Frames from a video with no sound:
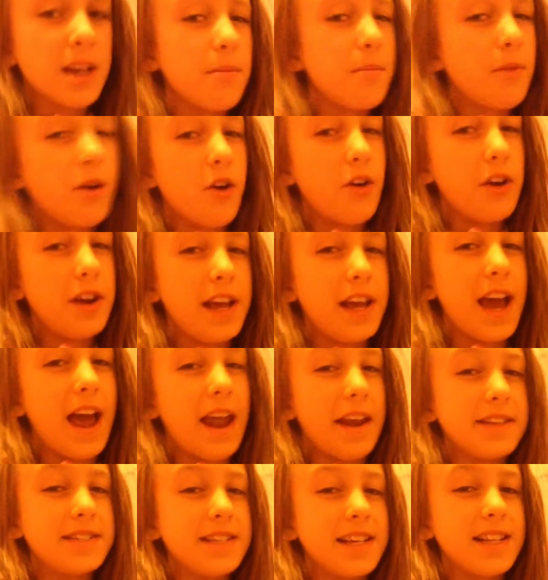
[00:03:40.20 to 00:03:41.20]
I'm already
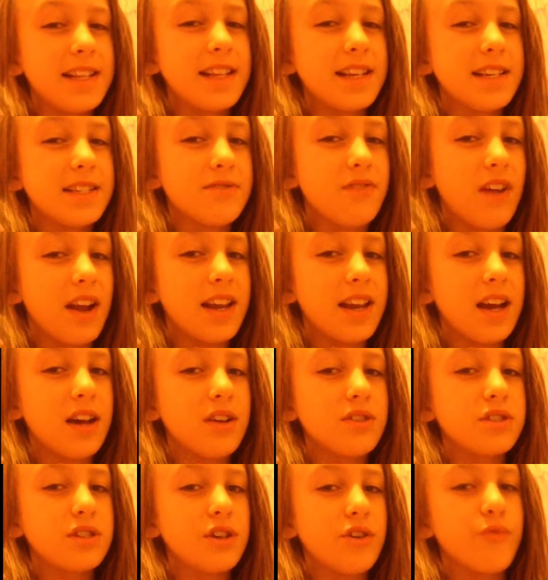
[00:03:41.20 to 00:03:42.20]
editing this right
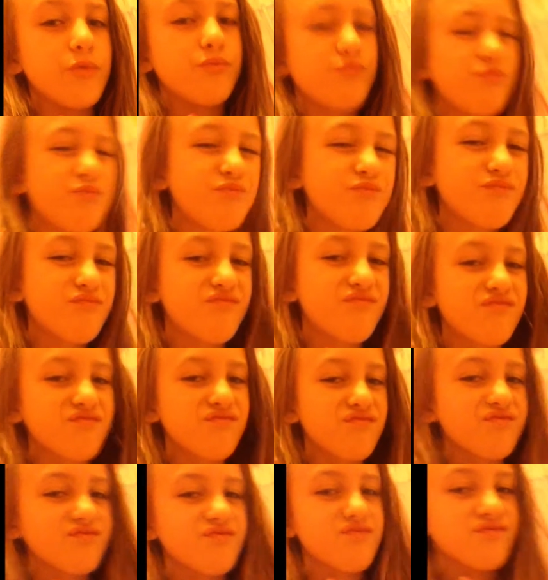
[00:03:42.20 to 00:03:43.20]
now, so
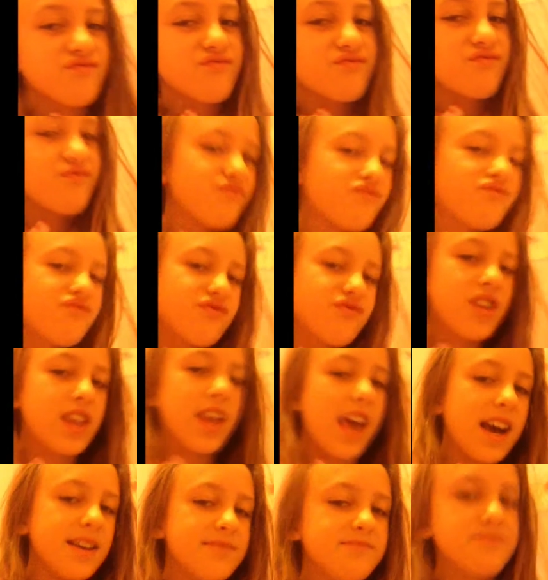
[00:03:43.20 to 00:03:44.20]

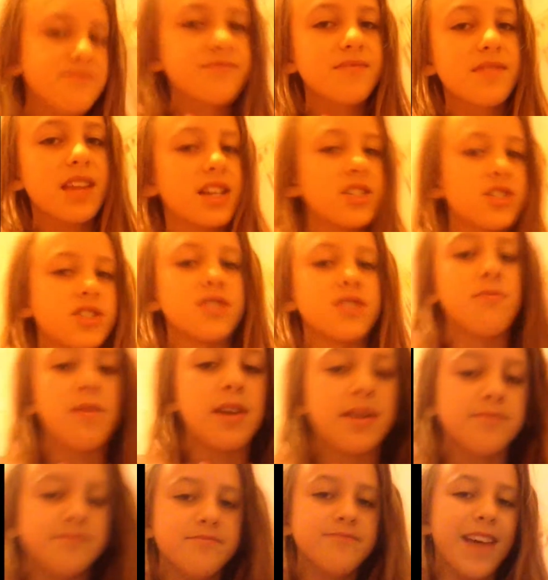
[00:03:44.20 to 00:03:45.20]
yeah, that's just
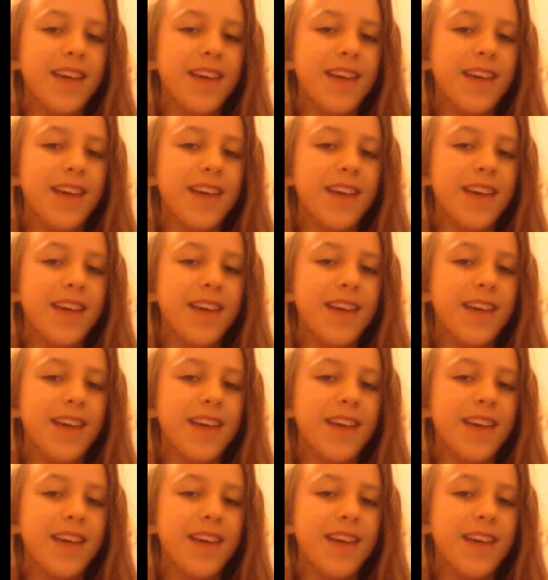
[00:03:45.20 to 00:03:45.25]
me.